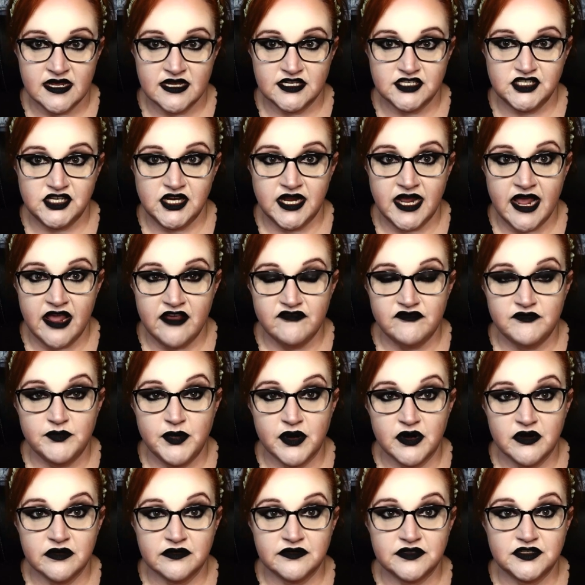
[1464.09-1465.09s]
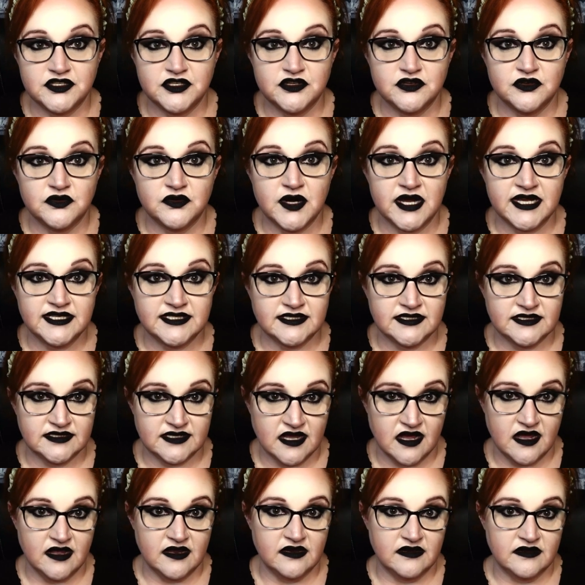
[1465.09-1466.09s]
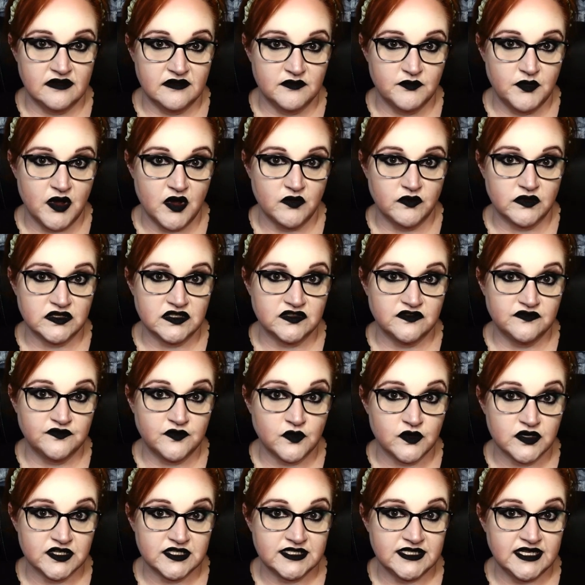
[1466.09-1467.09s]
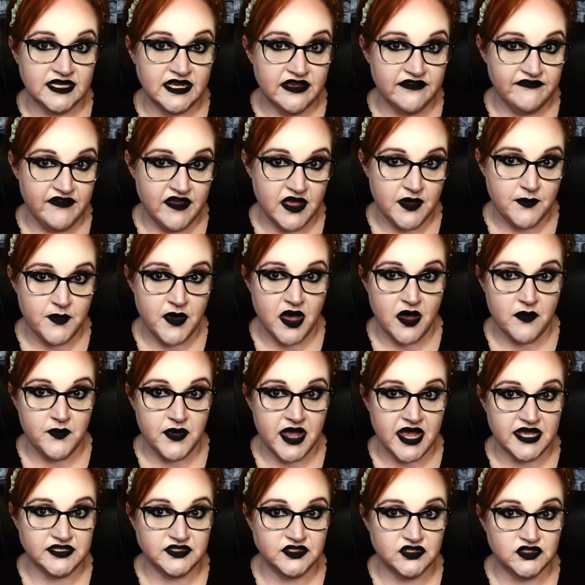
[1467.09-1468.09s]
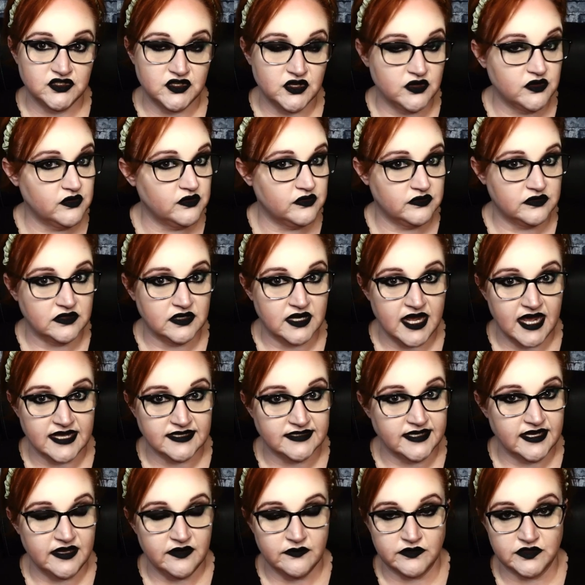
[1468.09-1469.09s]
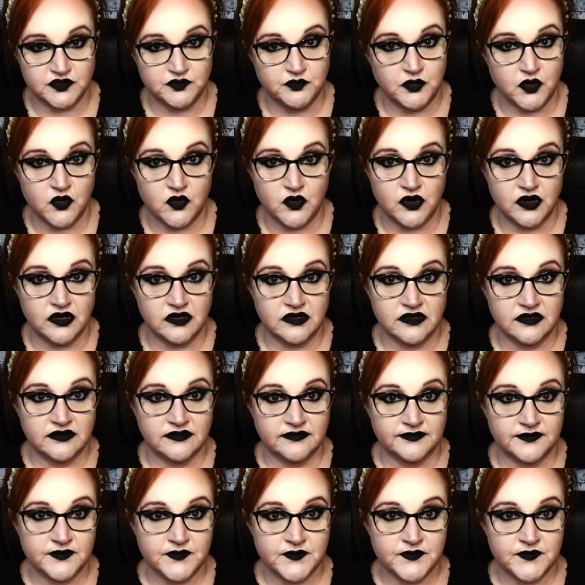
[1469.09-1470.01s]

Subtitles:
She gave birth to a son, but was forced to give him up as soon as he was born.